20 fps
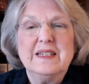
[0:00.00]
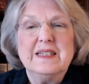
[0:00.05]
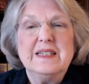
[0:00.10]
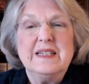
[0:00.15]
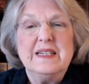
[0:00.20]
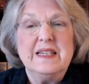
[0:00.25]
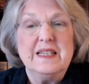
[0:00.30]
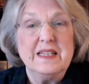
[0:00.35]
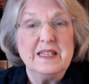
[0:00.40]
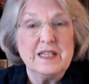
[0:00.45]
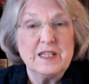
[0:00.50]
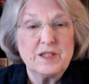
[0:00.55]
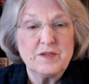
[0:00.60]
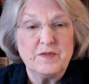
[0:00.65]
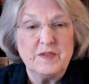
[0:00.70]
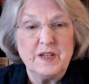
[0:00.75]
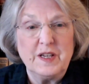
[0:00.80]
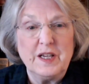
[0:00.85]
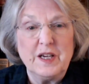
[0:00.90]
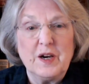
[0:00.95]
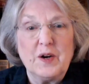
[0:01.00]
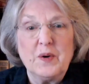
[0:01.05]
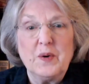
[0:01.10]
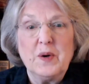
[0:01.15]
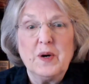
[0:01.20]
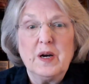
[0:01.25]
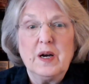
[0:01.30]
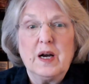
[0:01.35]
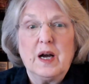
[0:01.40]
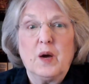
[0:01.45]
In this
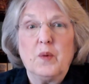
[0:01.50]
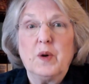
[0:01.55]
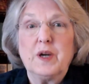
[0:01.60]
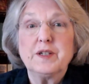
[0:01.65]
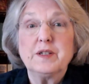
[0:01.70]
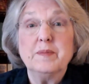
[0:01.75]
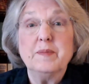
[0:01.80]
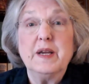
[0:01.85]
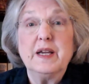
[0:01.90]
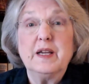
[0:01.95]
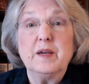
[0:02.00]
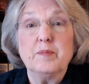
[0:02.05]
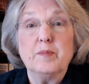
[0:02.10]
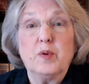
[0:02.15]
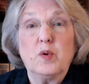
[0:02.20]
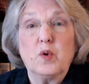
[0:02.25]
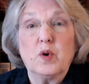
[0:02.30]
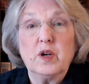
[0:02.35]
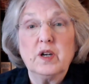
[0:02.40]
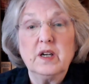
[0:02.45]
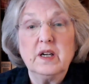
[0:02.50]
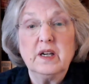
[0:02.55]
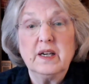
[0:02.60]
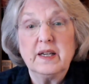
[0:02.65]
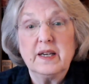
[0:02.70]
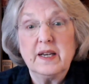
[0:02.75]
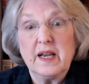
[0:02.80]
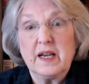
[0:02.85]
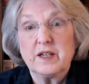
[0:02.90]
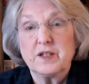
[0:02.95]
video, I want to make important
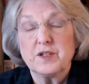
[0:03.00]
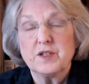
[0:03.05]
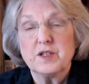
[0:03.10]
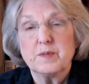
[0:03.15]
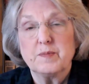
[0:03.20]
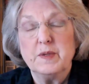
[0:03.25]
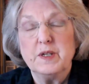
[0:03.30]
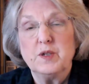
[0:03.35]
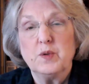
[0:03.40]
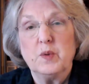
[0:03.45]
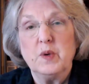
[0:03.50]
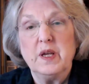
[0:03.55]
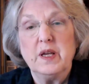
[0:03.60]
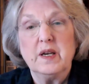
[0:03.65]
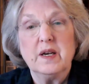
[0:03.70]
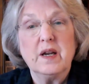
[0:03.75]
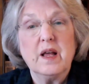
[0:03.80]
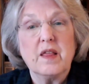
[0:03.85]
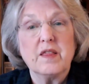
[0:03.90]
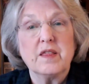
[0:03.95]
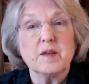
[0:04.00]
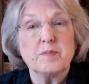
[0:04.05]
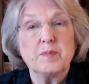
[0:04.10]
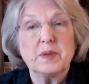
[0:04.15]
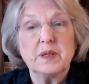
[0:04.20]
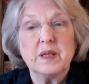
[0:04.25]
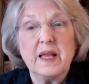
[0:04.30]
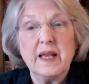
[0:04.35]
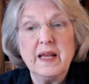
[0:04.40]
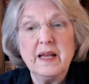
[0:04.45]
connections between the
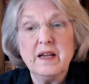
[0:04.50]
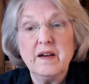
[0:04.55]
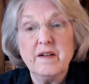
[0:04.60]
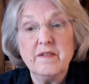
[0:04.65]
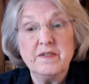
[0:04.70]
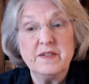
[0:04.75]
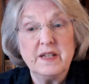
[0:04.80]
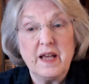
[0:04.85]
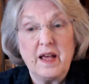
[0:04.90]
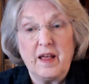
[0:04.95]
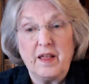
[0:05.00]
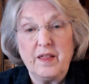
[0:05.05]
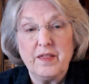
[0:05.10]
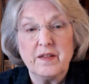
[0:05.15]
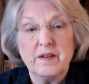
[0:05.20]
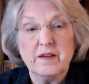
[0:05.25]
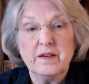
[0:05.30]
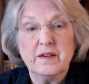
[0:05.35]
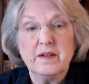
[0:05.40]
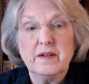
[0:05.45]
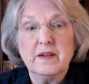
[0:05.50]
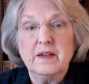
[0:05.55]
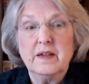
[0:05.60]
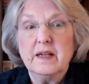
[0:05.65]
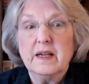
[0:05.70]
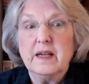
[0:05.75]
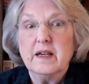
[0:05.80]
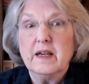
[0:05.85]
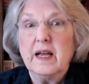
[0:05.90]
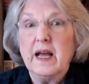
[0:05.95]
plague of death
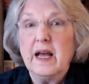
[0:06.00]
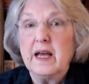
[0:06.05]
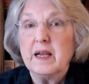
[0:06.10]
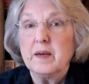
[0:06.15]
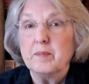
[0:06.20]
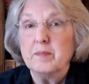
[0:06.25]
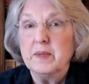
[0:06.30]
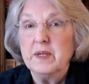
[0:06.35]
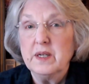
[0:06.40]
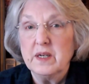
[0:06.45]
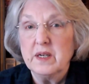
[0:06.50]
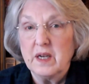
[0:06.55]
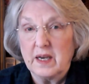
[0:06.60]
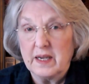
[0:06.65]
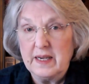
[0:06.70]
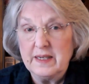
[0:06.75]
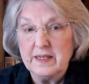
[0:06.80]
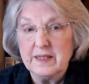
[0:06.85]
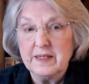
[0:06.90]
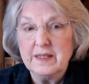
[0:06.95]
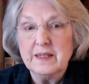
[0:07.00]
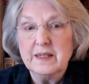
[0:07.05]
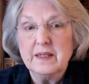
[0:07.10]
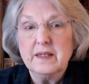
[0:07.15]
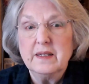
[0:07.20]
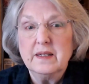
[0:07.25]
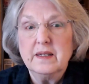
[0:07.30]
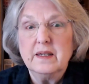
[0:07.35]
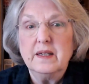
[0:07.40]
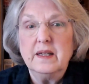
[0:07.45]
at midnight
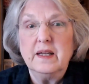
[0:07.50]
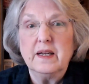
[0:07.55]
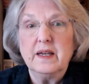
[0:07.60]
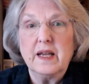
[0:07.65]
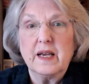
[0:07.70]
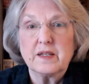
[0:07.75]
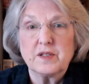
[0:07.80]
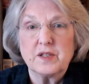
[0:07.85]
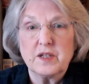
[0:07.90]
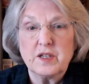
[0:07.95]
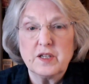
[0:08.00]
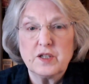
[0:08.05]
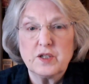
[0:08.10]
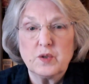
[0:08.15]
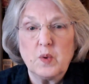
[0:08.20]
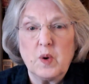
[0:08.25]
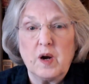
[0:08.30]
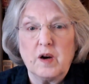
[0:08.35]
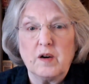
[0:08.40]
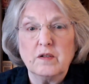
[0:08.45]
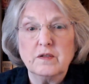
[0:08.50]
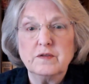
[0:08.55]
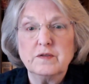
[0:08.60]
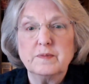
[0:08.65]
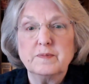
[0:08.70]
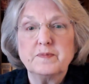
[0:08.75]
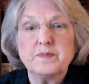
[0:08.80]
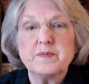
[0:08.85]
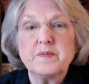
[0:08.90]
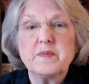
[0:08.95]
in Exodus 12
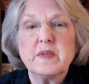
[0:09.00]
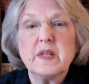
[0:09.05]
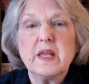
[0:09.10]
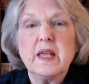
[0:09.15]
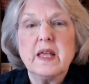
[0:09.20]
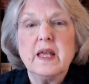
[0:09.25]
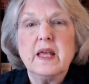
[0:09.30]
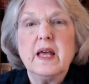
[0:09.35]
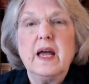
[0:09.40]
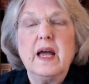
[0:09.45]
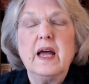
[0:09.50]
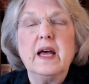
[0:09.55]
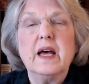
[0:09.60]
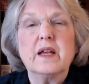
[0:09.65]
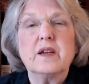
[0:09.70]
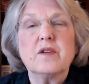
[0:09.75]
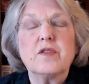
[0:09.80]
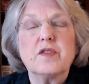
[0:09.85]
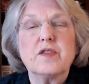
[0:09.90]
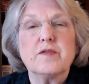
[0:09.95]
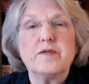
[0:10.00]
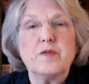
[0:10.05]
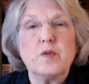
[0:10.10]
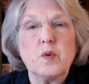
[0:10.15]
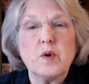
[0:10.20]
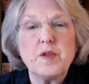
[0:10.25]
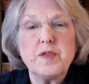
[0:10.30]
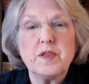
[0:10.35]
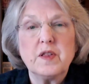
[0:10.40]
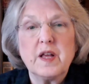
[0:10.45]
and the
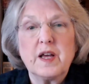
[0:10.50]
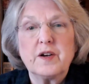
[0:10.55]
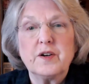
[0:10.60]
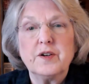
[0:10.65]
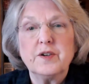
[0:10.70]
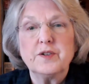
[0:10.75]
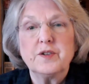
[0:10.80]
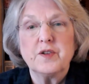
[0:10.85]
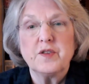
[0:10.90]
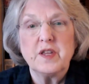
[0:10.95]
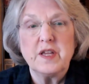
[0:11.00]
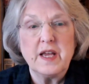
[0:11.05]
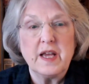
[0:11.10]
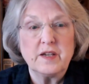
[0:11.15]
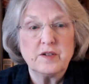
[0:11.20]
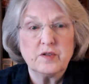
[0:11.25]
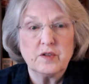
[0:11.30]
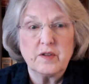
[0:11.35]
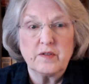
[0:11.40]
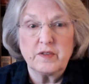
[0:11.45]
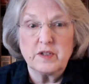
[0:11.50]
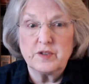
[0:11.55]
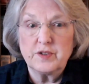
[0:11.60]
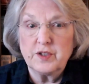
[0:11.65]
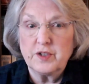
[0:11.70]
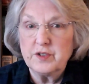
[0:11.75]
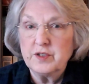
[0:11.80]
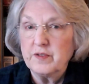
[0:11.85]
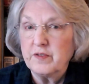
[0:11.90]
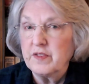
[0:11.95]
4th letter to the angel of the
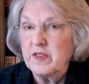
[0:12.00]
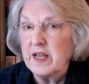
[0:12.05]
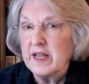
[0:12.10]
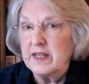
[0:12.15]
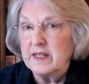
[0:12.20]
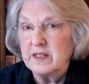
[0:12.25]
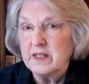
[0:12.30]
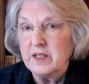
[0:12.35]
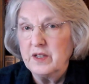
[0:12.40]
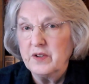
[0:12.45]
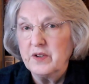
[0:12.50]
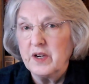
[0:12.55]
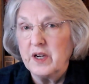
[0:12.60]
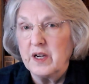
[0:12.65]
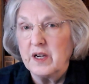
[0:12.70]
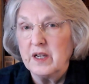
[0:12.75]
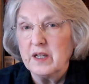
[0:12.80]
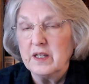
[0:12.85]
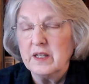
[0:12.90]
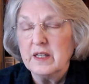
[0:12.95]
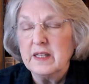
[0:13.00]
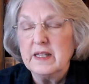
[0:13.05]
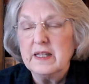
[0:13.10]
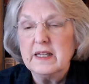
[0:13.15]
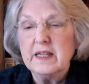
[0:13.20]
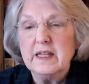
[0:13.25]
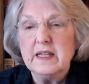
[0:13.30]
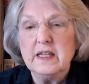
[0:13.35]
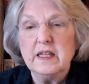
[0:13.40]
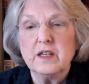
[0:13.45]
church of Thyatira
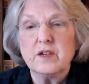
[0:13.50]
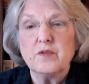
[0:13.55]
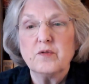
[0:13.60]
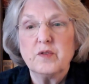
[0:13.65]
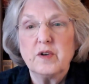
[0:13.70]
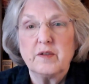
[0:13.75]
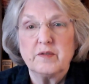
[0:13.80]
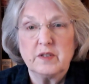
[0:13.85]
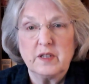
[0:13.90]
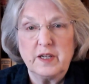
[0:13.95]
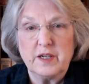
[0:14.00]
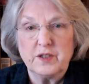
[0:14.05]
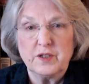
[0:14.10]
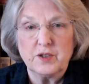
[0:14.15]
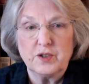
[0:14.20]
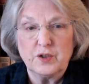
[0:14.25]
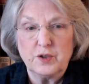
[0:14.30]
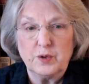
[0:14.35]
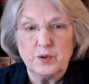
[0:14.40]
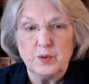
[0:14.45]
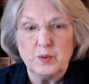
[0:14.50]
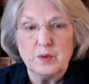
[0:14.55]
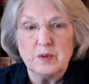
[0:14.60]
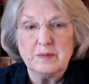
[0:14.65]
in Revelation 2.